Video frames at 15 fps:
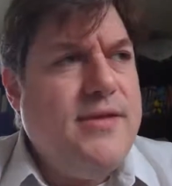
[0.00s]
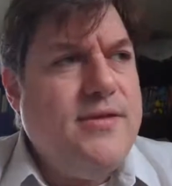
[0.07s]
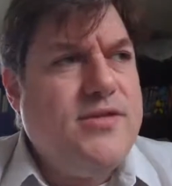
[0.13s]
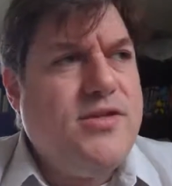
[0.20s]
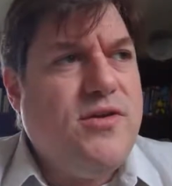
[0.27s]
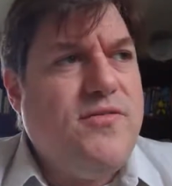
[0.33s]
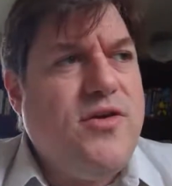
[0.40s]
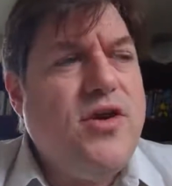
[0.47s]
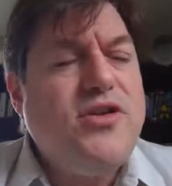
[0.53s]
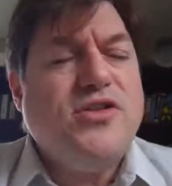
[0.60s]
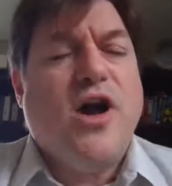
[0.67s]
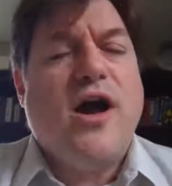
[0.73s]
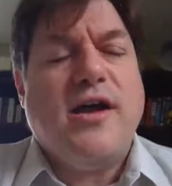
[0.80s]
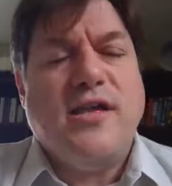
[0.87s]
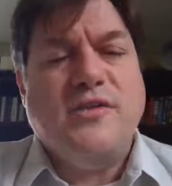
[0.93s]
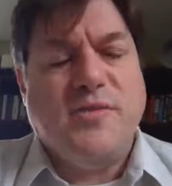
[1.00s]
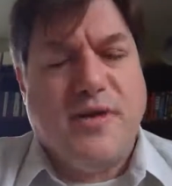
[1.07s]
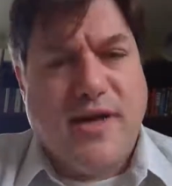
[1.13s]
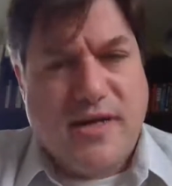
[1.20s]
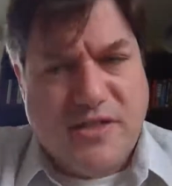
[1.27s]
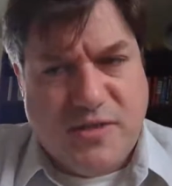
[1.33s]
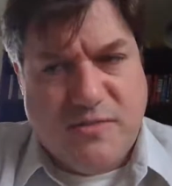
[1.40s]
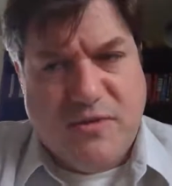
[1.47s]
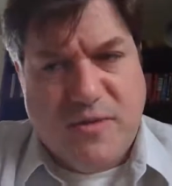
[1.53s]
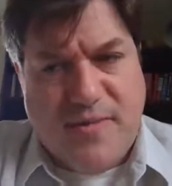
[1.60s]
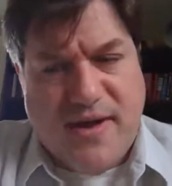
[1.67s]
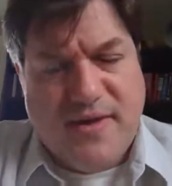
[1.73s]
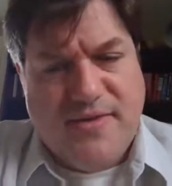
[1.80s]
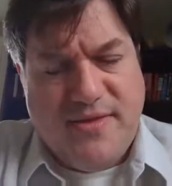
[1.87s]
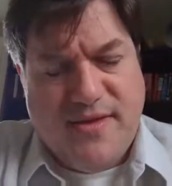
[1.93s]
So if you're talking to a customer
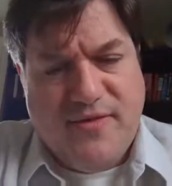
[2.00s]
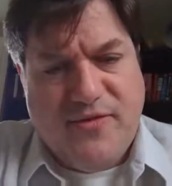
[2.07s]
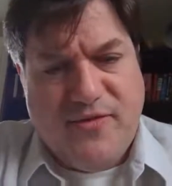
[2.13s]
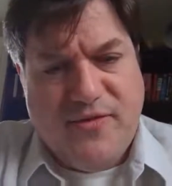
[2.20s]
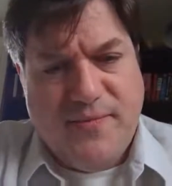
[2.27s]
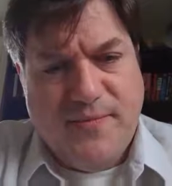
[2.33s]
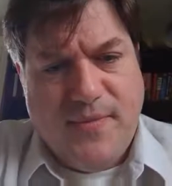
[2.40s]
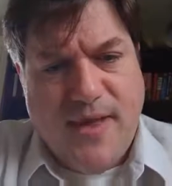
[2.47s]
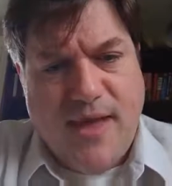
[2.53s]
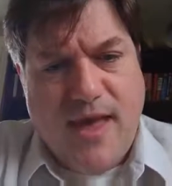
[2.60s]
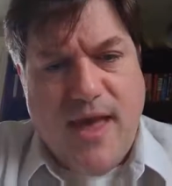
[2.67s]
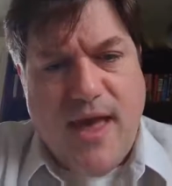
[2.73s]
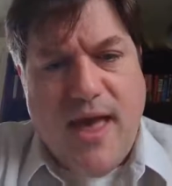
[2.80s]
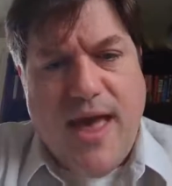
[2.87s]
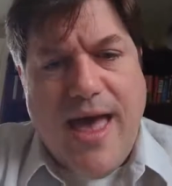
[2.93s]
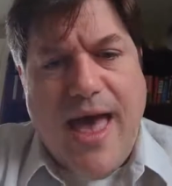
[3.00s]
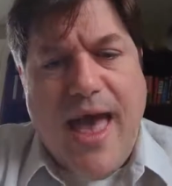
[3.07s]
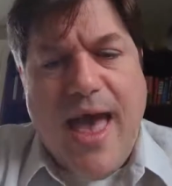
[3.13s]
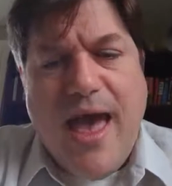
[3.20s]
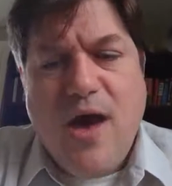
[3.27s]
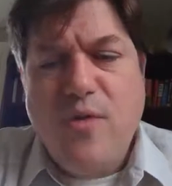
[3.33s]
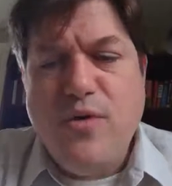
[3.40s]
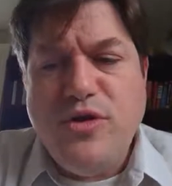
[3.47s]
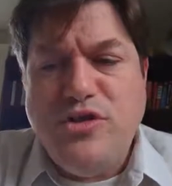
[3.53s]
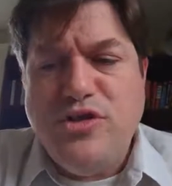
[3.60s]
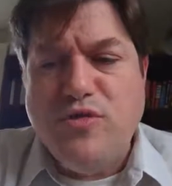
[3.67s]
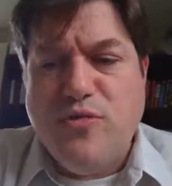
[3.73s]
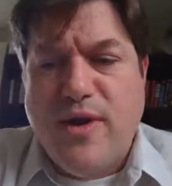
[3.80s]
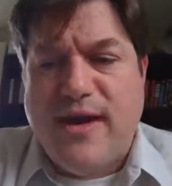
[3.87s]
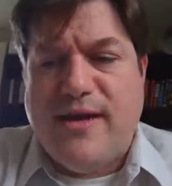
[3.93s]
about this, how would
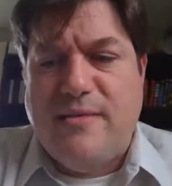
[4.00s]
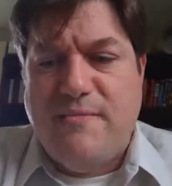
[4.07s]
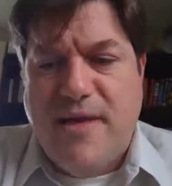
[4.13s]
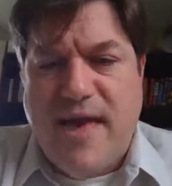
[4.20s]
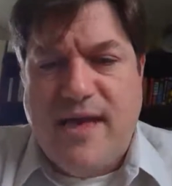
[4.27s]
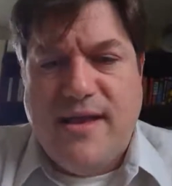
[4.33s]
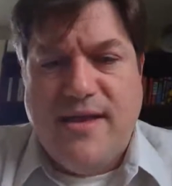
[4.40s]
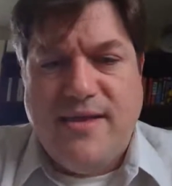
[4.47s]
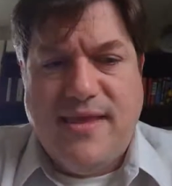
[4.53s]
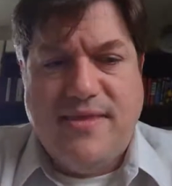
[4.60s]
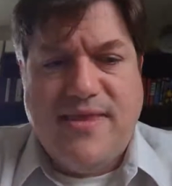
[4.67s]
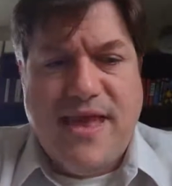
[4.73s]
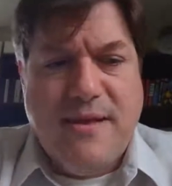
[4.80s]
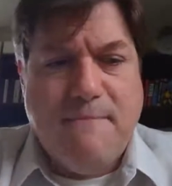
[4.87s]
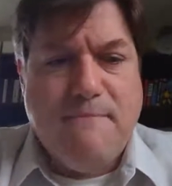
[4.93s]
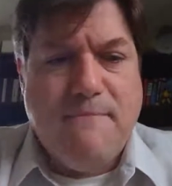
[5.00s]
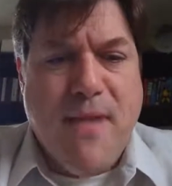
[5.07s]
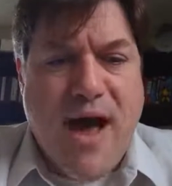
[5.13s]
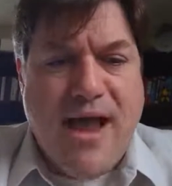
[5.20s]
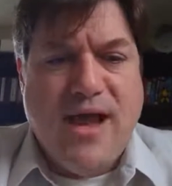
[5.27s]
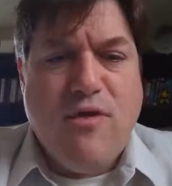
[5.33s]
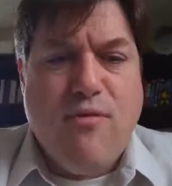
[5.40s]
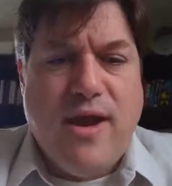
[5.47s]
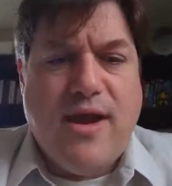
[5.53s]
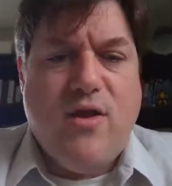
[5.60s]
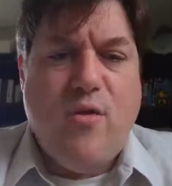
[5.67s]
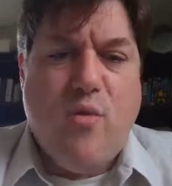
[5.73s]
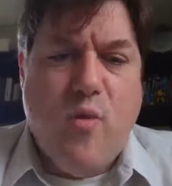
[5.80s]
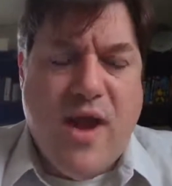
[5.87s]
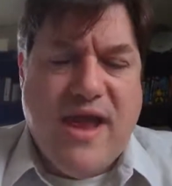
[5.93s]
you recommend that they migrate
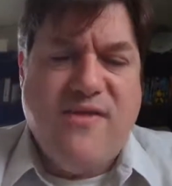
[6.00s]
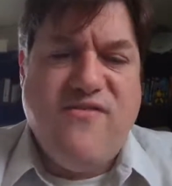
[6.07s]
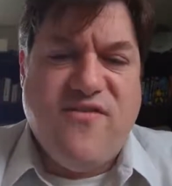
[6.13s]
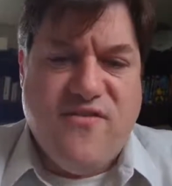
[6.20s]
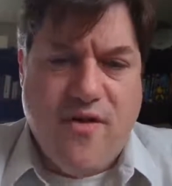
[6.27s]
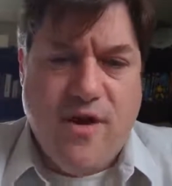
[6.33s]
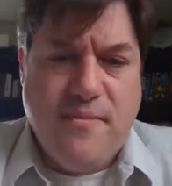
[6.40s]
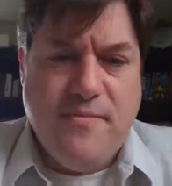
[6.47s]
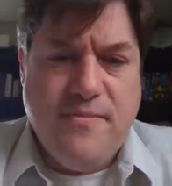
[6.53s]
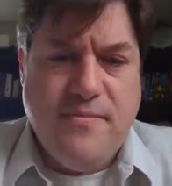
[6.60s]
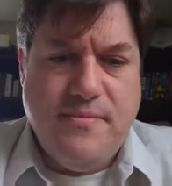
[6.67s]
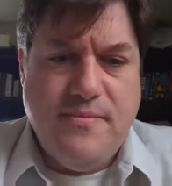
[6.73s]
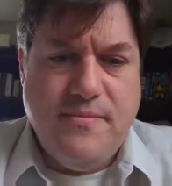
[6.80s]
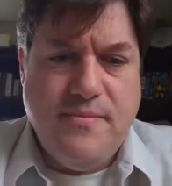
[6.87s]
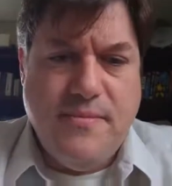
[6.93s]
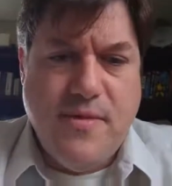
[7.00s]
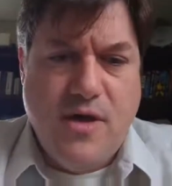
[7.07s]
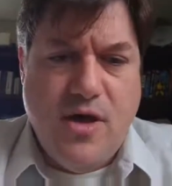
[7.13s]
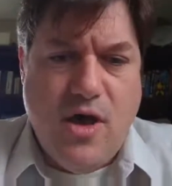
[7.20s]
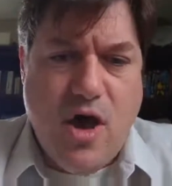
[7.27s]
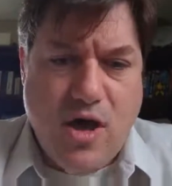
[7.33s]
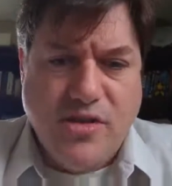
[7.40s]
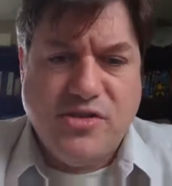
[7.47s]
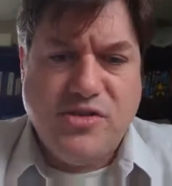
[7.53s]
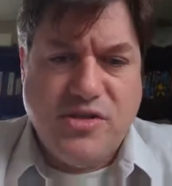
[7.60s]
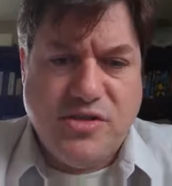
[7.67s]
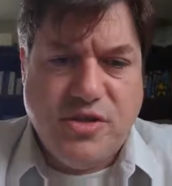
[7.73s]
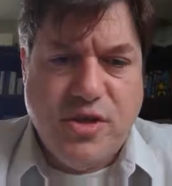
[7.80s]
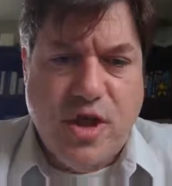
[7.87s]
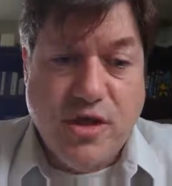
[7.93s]
away from
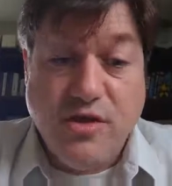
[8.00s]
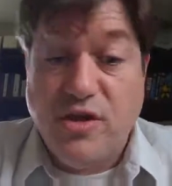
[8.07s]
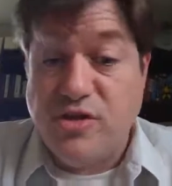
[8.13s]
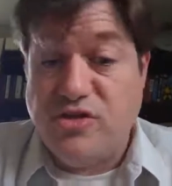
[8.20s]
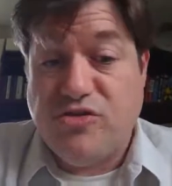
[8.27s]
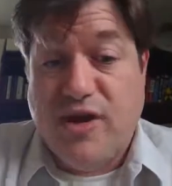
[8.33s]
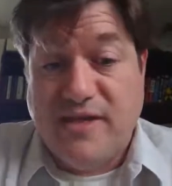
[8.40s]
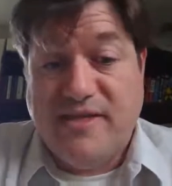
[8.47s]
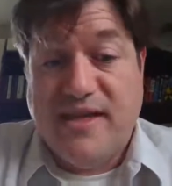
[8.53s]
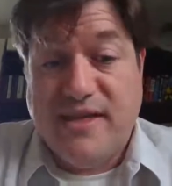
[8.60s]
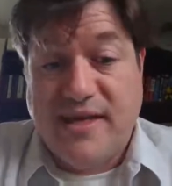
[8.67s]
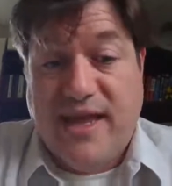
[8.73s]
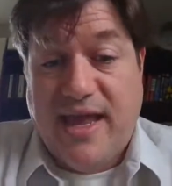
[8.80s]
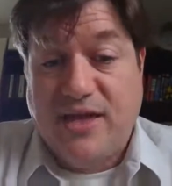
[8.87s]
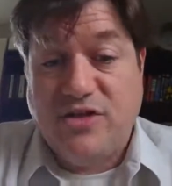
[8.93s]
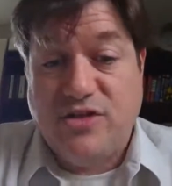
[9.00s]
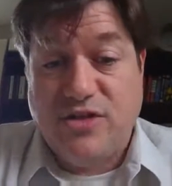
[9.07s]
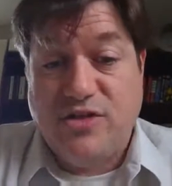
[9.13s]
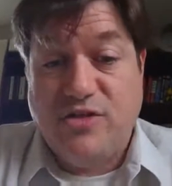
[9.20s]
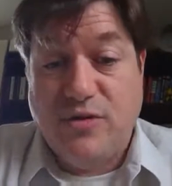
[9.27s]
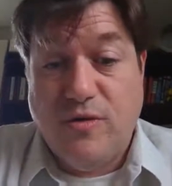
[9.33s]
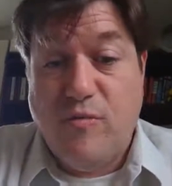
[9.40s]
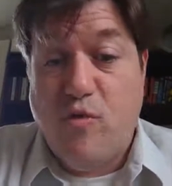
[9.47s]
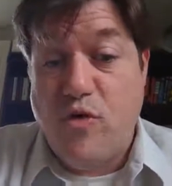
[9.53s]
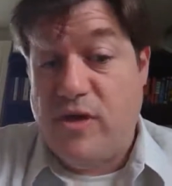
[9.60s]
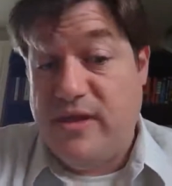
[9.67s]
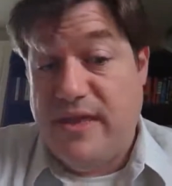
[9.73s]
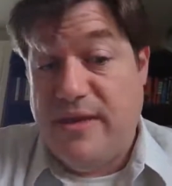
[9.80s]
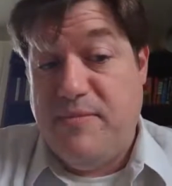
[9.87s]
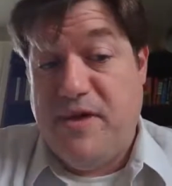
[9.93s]
unconstrained delegation to a more
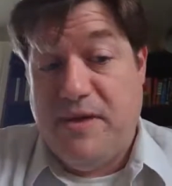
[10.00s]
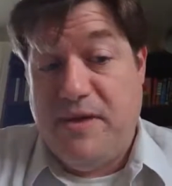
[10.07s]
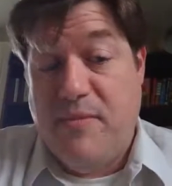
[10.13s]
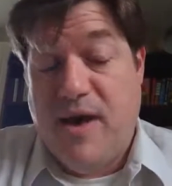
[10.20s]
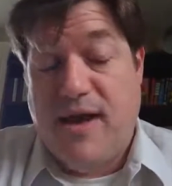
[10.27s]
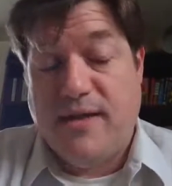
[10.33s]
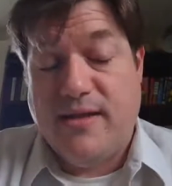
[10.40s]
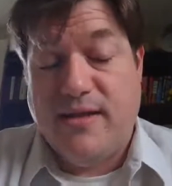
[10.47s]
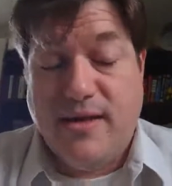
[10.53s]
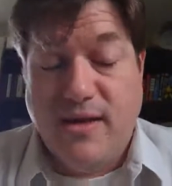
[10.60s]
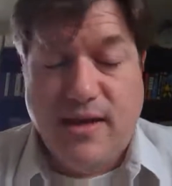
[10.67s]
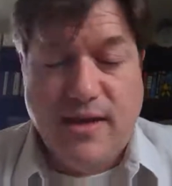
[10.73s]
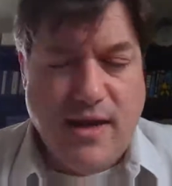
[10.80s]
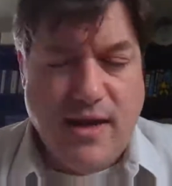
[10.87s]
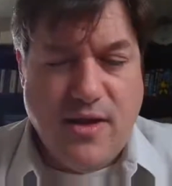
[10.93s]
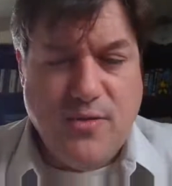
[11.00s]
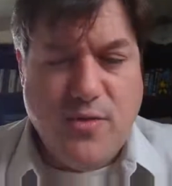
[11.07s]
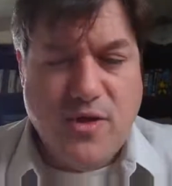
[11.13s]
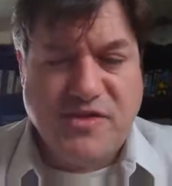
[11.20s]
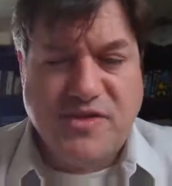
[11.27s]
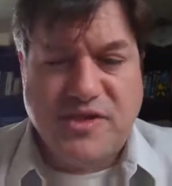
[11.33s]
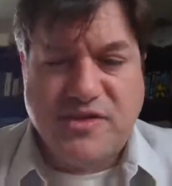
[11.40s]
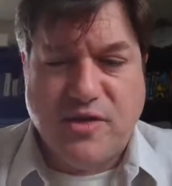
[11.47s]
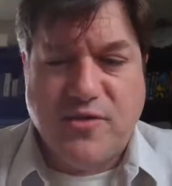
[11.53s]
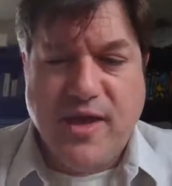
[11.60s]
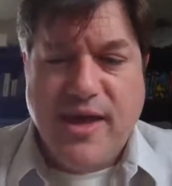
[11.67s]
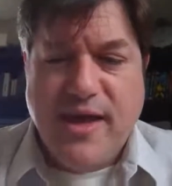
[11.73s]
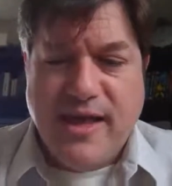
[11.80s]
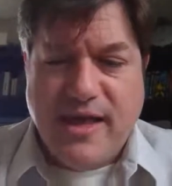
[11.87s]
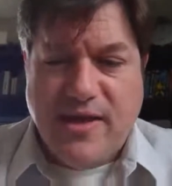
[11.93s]
limited model? In other words, so
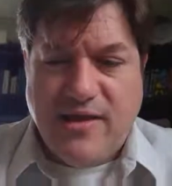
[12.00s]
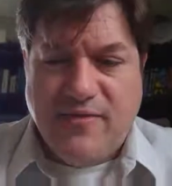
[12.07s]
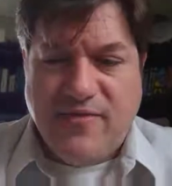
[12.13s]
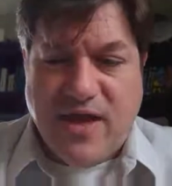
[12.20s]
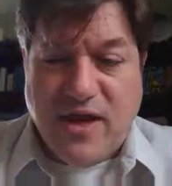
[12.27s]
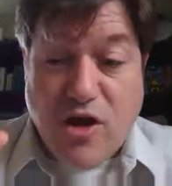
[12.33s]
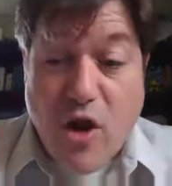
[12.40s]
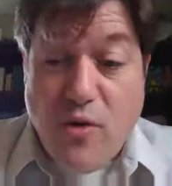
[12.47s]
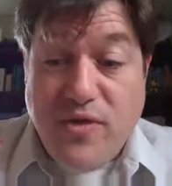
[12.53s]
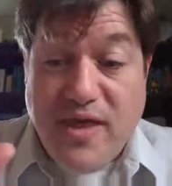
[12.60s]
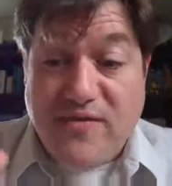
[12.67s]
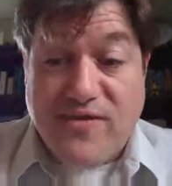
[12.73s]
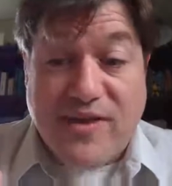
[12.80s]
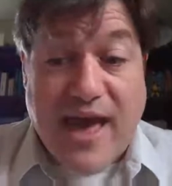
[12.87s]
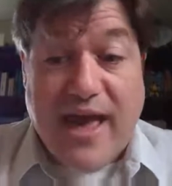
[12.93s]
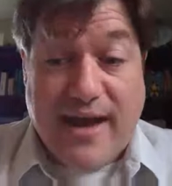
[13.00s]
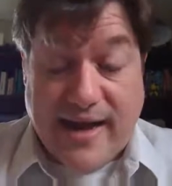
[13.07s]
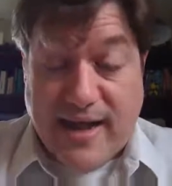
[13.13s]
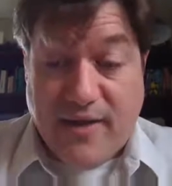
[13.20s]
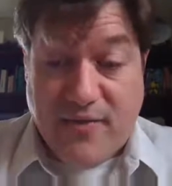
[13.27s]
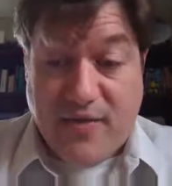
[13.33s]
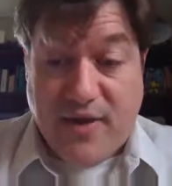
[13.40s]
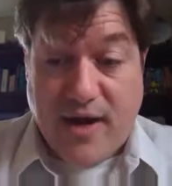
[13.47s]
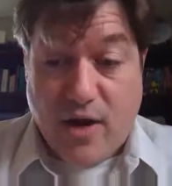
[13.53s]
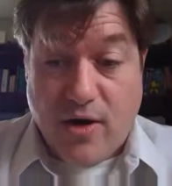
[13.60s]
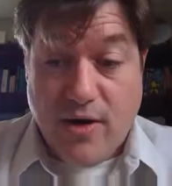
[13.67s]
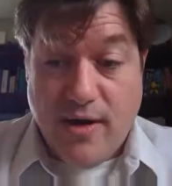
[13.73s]
if they know they've got it out there